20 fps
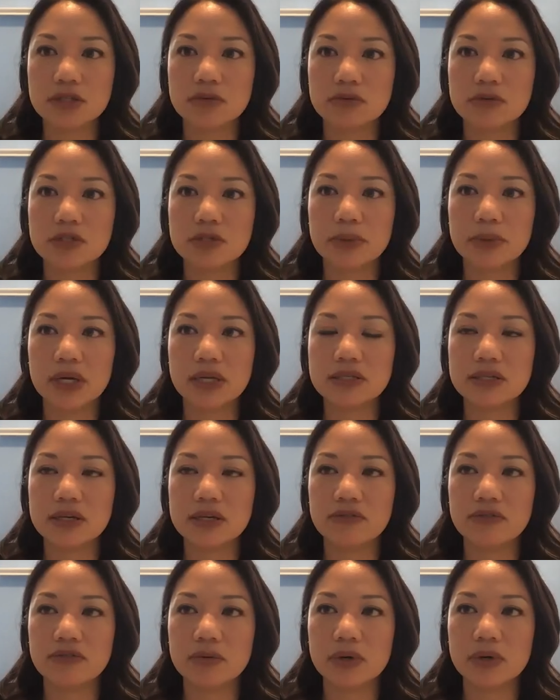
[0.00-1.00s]
respond to
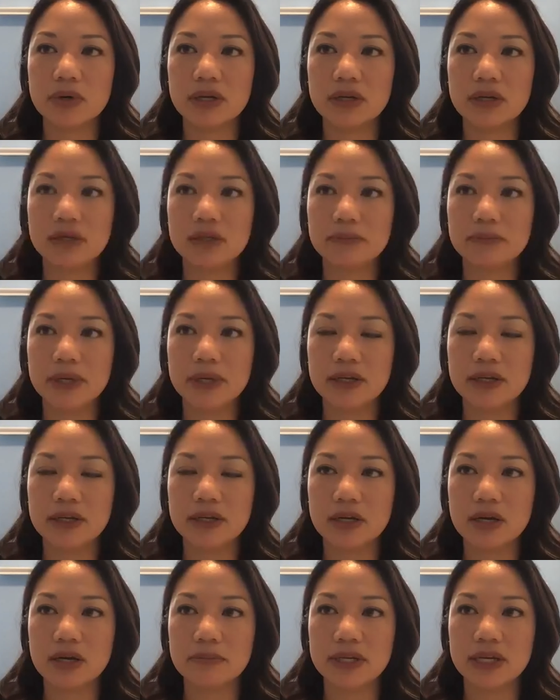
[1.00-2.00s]
everyone, depending on
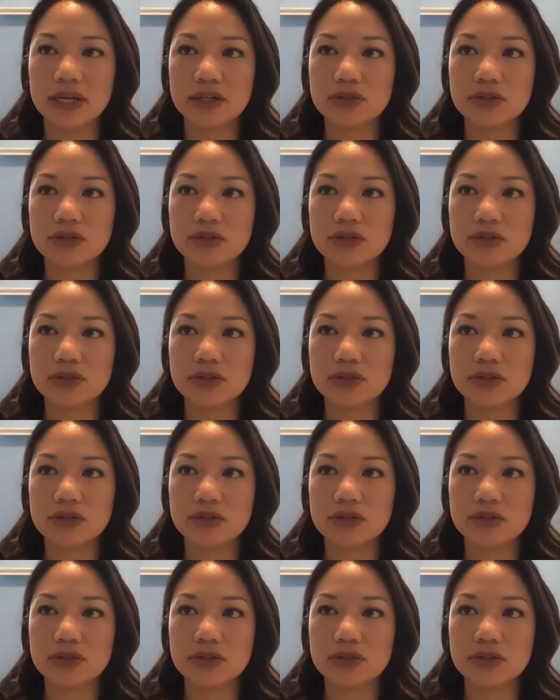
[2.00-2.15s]
how many.